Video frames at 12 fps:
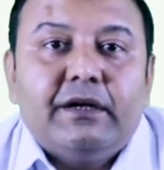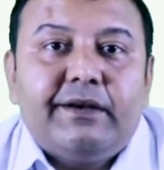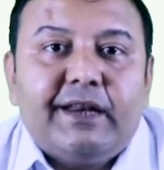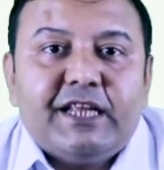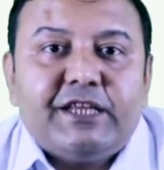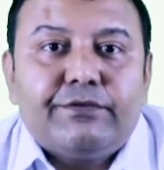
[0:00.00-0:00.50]

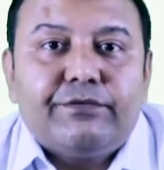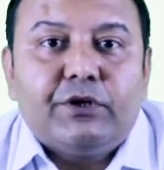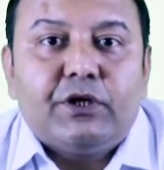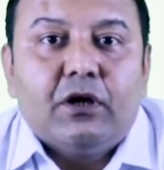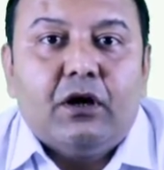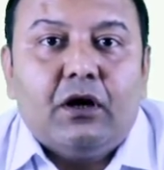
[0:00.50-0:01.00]
trench
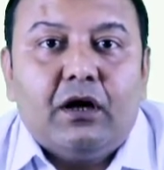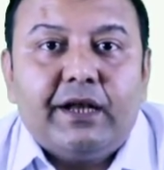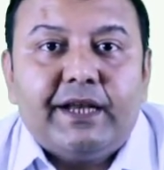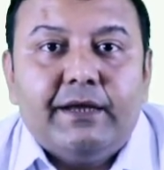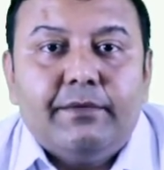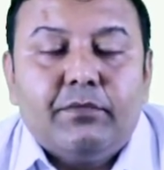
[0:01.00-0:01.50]
foot
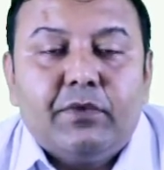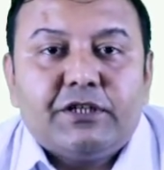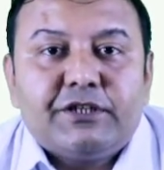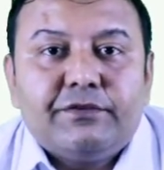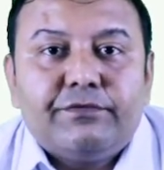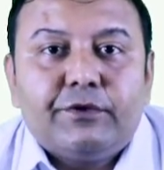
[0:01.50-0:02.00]
or
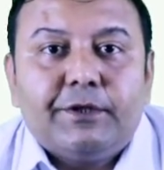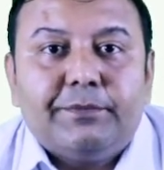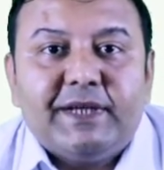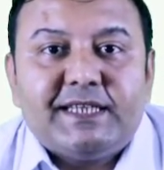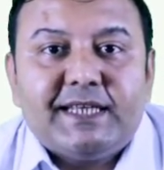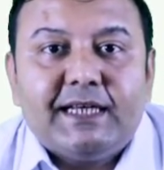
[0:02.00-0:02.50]
immersion foot
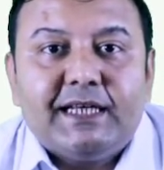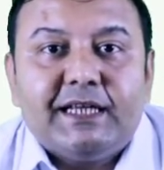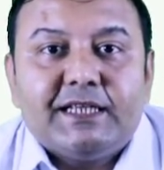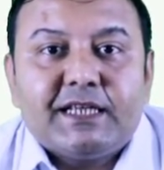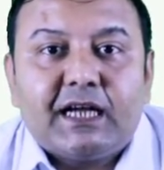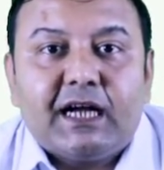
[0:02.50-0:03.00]
basically
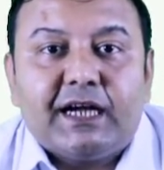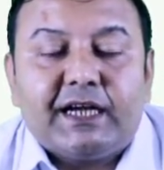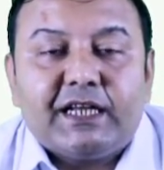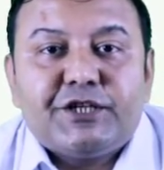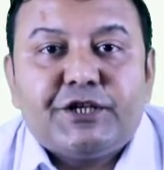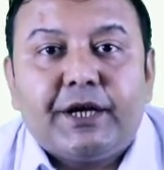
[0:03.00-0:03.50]
is a
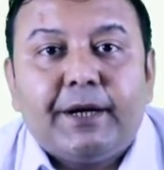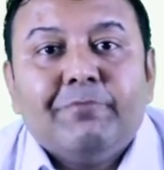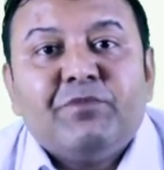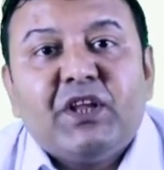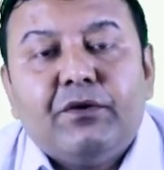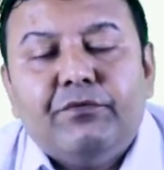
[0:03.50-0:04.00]
condition
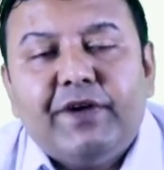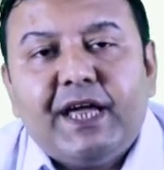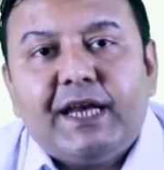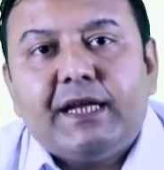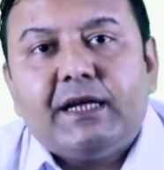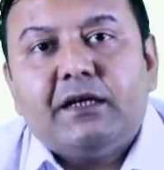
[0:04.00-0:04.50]

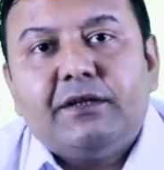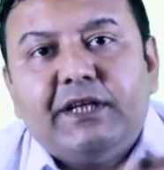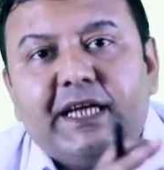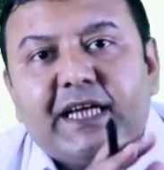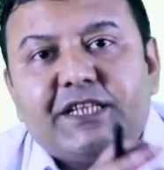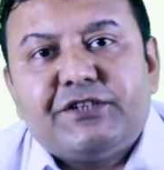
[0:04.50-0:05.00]
wherein
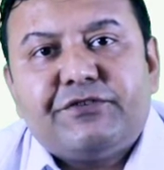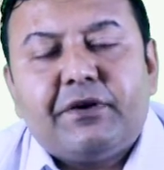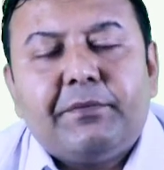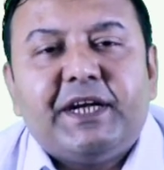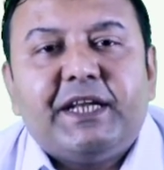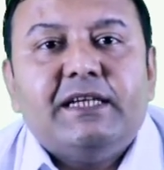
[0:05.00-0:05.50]
the
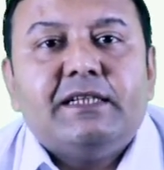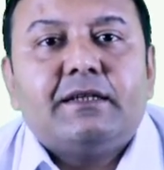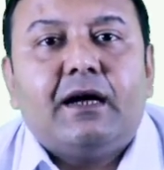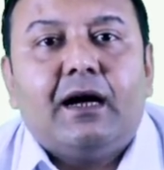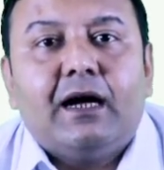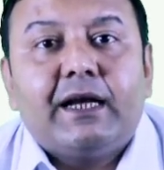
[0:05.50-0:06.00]

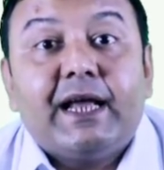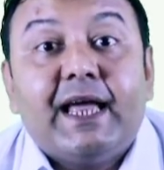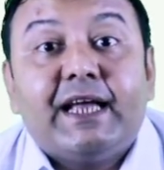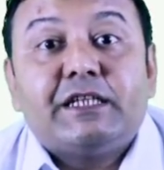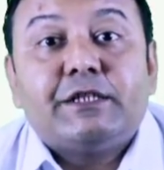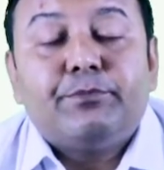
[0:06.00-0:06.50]
extremities are
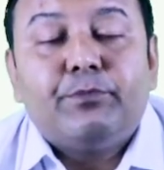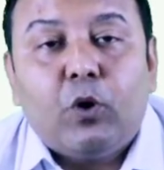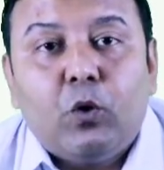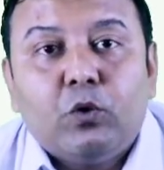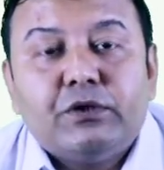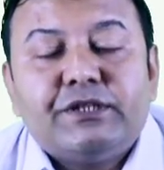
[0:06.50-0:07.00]

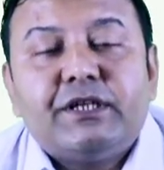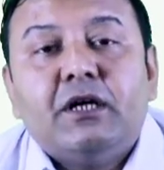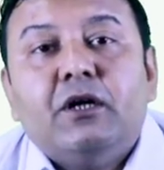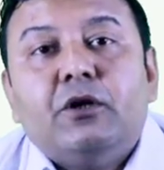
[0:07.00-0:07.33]
exposed